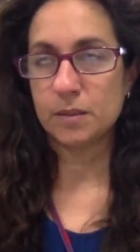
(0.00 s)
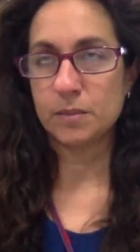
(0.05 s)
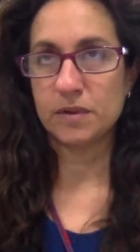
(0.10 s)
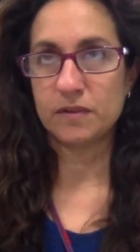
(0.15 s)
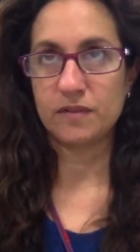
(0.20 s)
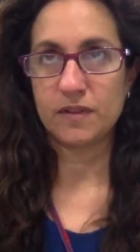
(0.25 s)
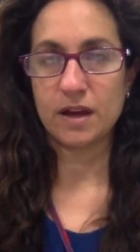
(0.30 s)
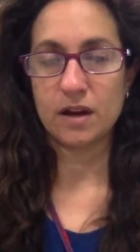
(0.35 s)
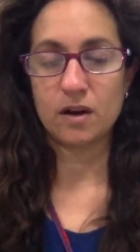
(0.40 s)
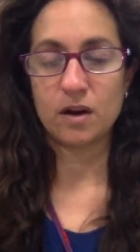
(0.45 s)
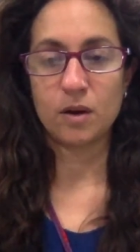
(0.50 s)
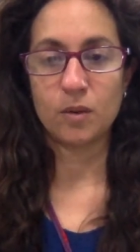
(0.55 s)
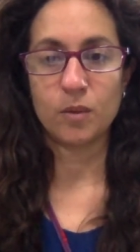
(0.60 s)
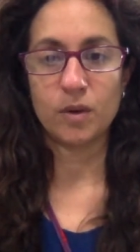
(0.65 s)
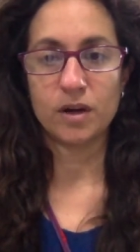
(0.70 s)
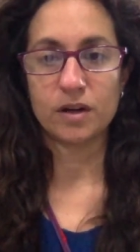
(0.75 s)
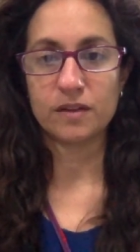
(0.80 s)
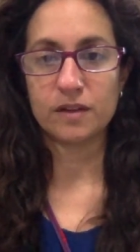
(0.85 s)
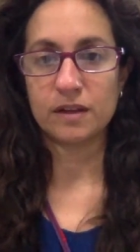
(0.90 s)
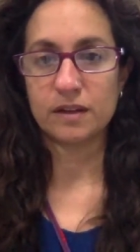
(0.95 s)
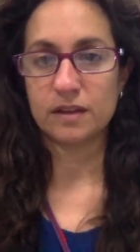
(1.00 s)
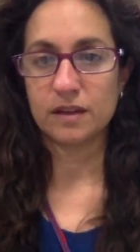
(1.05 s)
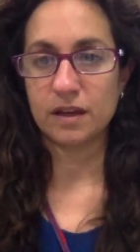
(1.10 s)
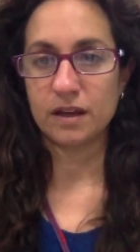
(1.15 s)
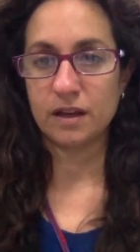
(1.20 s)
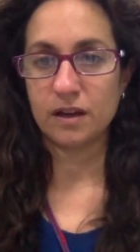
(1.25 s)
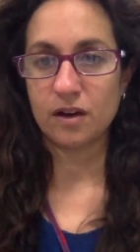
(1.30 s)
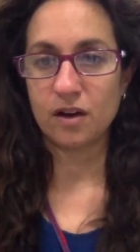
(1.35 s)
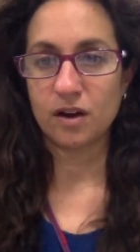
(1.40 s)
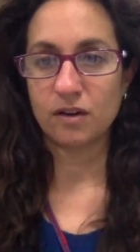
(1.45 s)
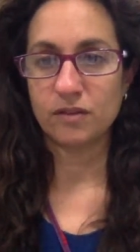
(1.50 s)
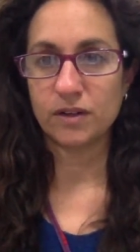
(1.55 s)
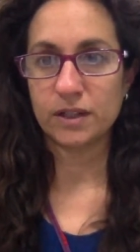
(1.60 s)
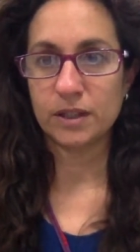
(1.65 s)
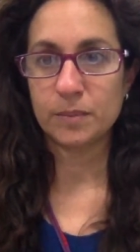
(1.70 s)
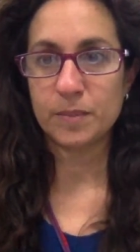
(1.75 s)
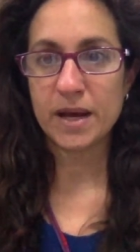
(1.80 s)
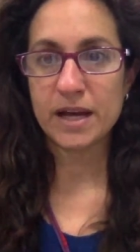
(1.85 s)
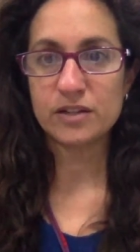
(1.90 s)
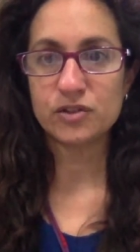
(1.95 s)
of that artwork that they are really
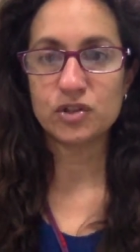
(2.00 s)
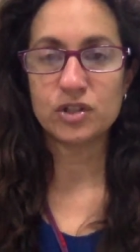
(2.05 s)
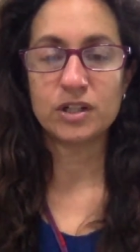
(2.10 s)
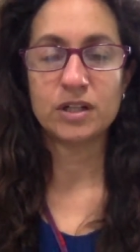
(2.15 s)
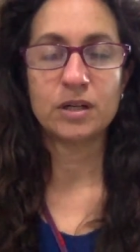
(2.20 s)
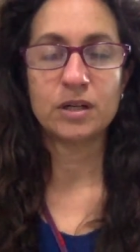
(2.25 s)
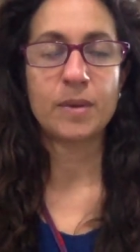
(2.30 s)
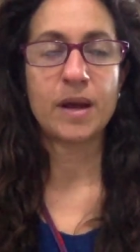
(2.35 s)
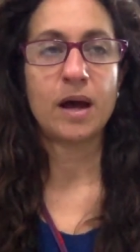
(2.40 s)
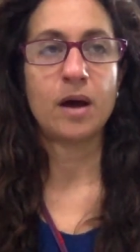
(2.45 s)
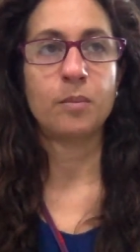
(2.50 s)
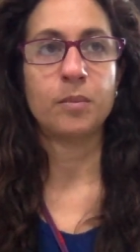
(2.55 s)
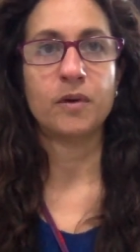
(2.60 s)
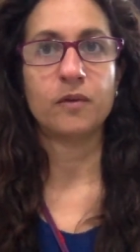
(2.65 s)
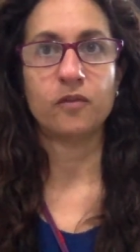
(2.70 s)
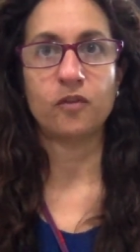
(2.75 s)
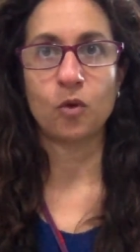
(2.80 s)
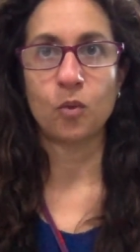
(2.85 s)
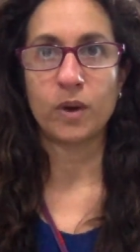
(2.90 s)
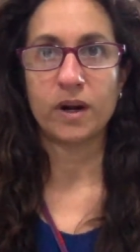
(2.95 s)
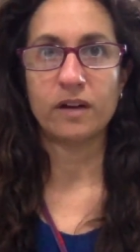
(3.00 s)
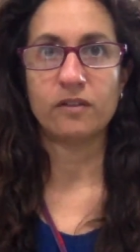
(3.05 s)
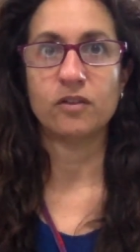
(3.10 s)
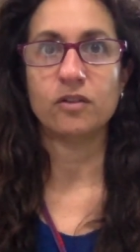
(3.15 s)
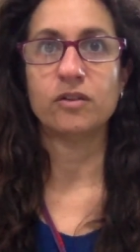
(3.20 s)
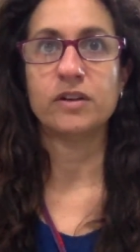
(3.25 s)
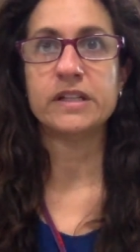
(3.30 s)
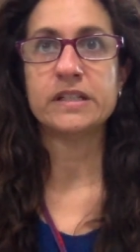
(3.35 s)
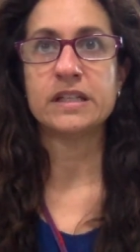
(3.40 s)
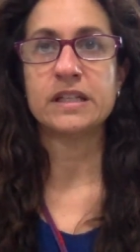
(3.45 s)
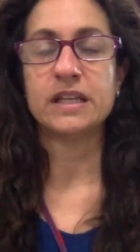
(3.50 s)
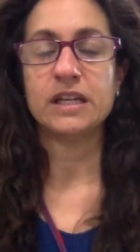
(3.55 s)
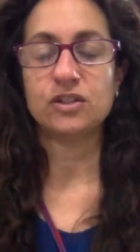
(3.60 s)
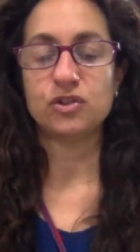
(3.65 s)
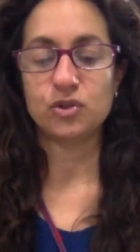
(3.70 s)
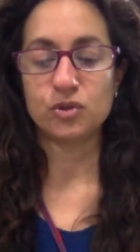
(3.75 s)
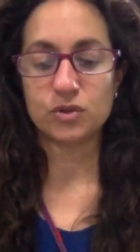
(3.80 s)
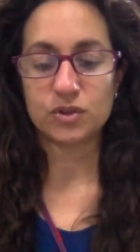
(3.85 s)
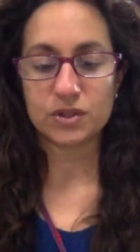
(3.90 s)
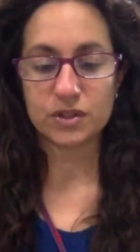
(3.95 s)
passionate about, but for whatever reason they
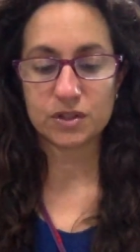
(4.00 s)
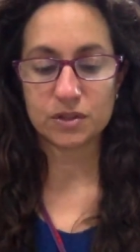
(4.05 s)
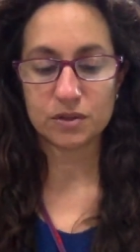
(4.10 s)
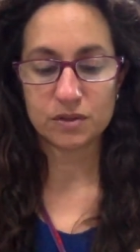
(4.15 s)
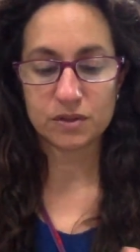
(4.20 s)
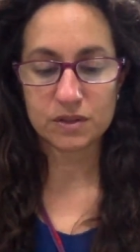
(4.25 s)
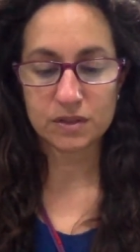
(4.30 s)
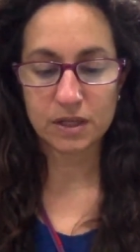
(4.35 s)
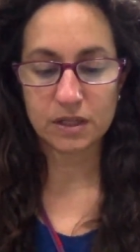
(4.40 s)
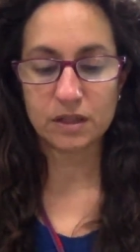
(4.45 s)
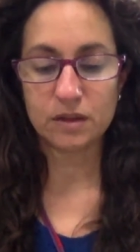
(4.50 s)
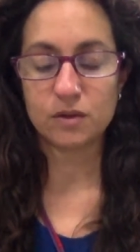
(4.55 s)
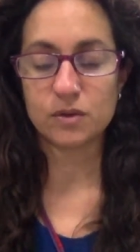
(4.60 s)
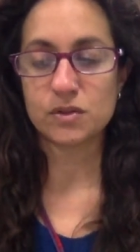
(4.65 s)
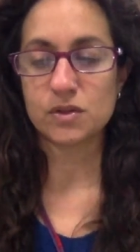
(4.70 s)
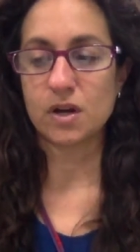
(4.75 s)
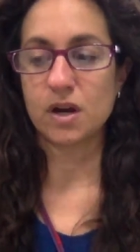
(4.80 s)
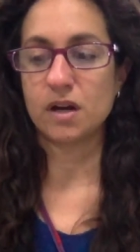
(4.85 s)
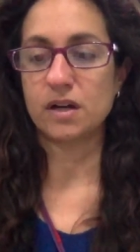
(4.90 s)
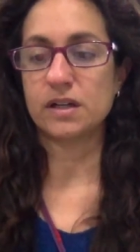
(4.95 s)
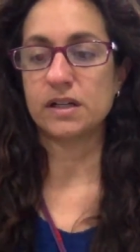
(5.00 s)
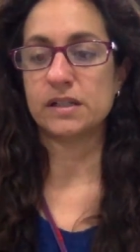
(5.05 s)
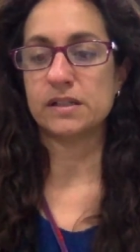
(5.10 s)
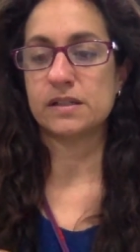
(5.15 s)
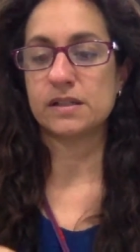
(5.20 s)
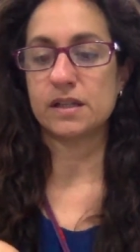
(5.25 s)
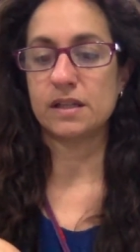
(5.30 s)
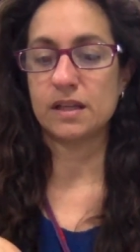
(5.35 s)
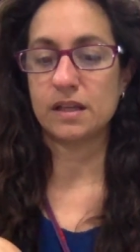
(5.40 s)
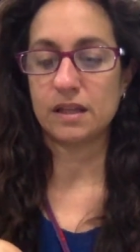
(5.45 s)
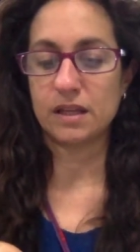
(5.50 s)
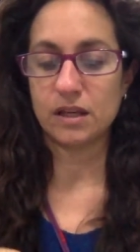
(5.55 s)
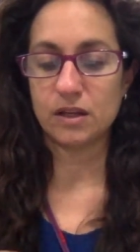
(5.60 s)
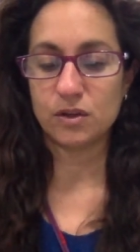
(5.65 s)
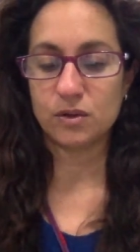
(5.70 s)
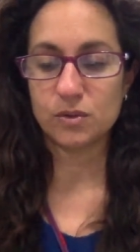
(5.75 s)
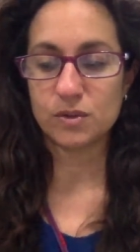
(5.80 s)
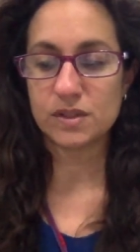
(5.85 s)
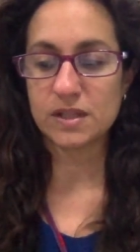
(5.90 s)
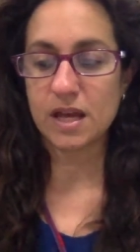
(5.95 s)
choose to study those artists, and then they
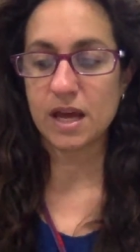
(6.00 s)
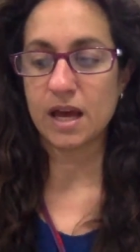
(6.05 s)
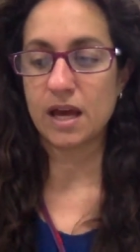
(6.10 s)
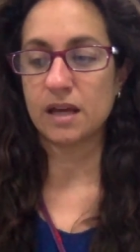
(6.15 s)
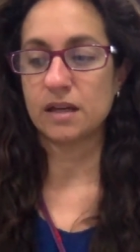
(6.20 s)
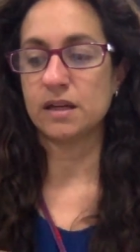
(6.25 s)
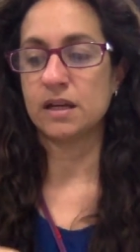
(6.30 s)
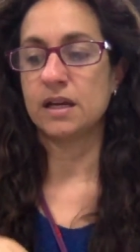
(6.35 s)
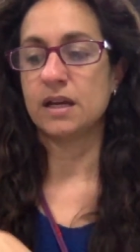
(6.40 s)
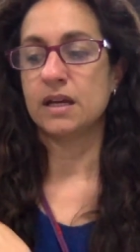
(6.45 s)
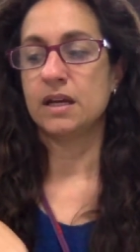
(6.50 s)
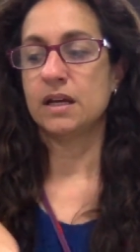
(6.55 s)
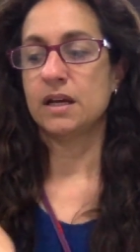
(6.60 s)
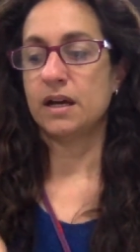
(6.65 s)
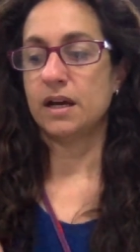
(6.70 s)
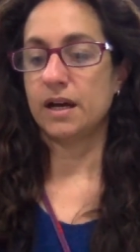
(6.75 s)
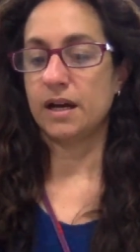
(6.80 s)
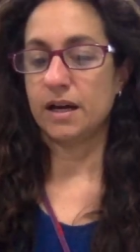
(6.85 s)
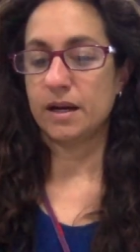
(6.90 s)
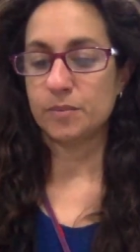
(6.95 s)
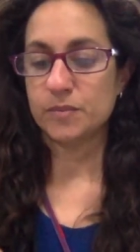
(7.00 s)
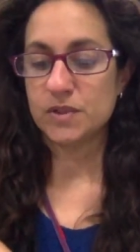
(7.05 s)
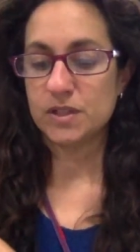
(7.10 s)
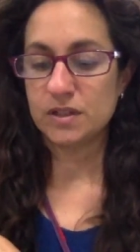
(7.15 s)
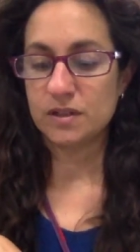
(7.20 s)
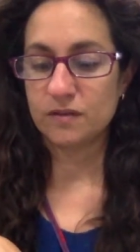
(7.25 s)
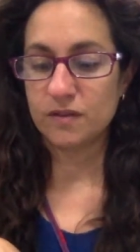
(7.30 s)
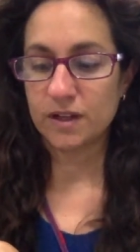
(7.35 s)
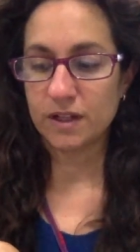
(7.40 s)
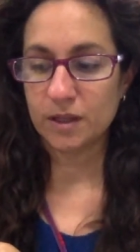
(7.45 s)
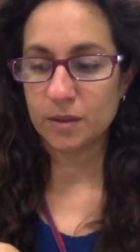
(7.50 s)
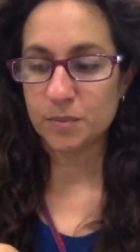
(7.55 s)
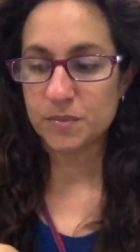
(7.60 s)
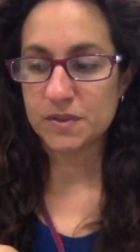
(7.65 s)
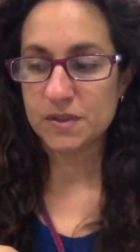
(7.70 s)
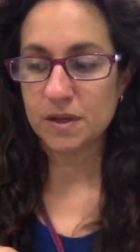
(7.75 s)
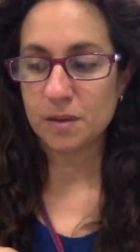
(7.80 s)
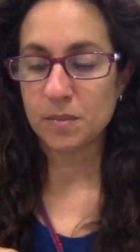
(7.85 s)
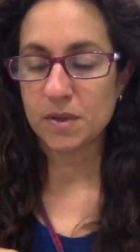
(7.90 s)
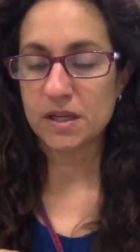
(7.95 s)
use that to develop
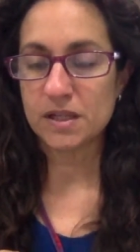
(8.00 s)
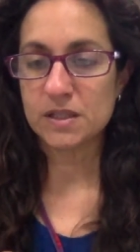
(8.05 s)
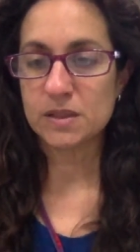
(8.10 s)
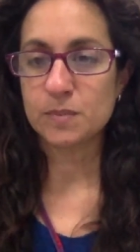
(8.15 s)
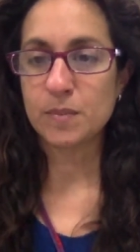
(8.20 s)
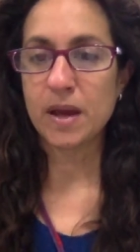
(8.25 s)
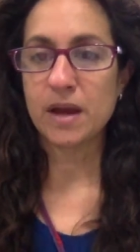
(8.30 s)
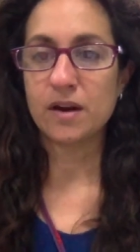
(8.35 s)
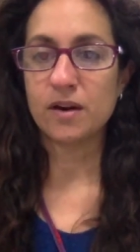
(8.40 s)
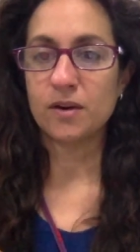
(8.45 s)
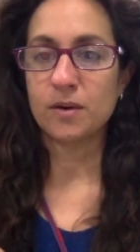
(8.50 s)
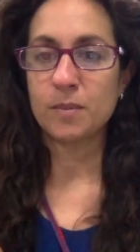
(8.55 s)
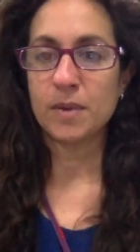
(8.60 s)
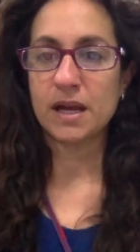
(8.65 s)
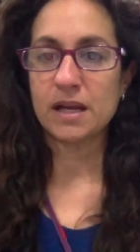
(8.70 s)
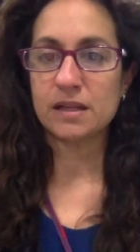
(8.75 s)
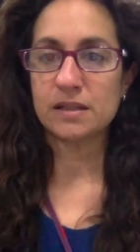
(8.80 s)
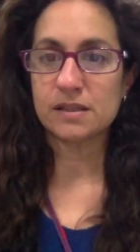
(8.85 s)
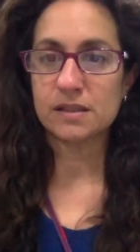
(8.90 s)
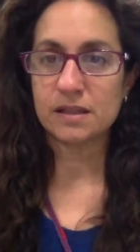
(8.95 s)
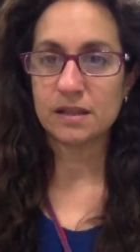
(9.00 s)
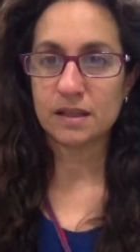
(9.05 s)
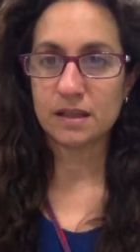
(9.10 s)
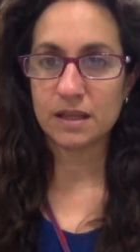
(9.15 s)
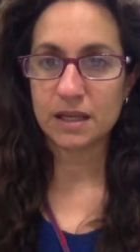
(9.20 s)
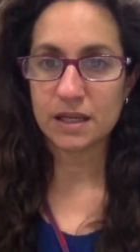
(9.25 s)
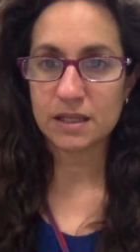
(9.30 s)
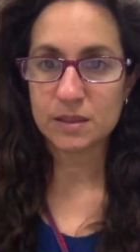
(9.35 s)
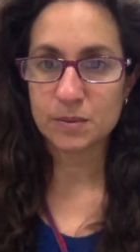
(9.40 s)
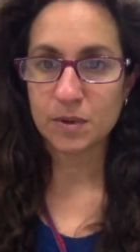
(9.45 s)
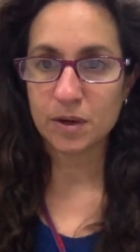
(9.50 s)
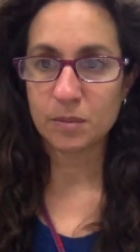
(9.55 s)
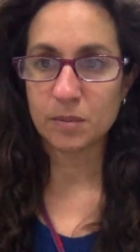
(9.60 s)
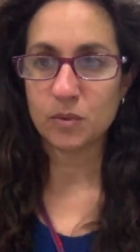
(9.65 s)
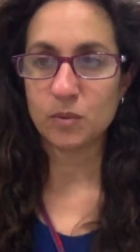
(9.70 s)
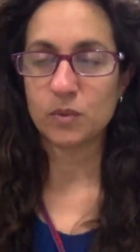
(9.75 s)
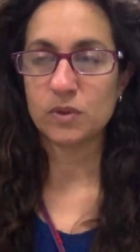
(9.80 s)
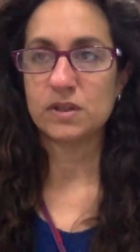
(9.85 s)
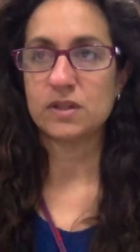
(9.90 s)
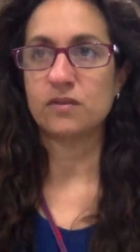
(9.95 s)
some experiments, and then they experiment
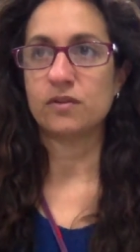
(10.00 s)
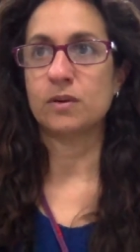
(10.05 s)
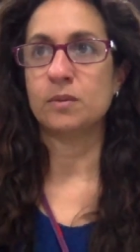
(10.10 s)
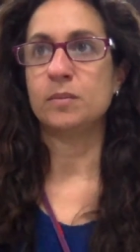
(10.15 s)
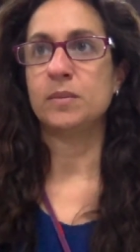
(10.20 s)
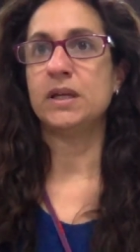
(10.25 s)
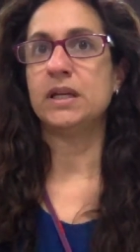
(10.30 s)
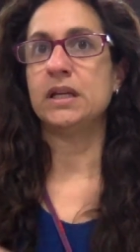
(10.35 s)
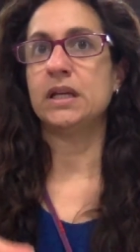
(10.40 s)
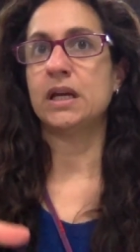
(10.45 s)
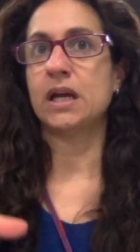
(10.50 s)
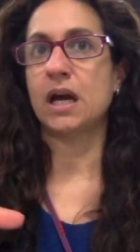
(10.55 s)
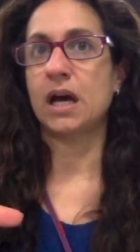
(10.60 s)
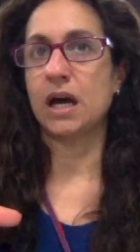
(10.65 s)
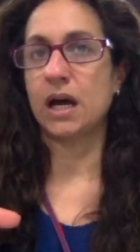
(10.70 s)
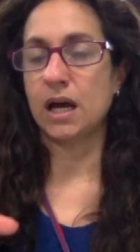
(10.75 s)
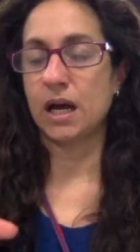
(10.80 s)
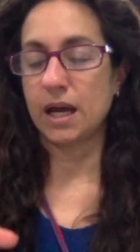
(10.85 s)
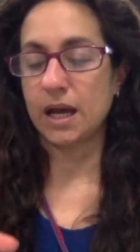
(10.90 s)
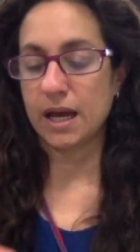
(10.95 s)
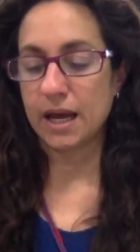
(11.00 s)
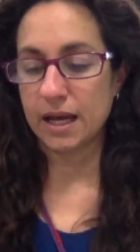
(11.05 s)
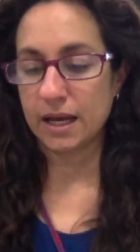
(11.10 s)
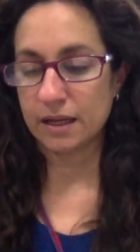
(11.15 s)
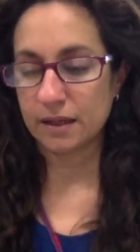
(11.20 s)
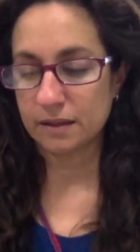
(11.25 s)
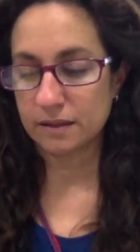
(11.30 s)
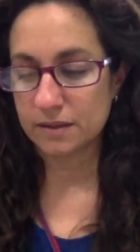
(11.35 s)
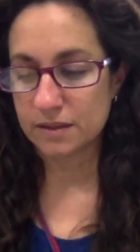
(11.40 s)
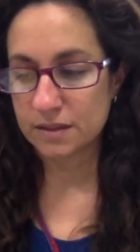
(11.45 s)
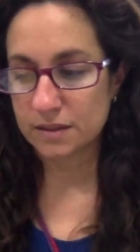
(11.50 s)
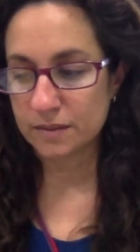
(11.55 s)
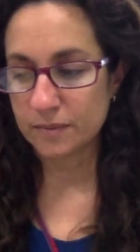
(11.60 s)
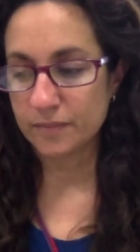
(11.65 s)
with different media and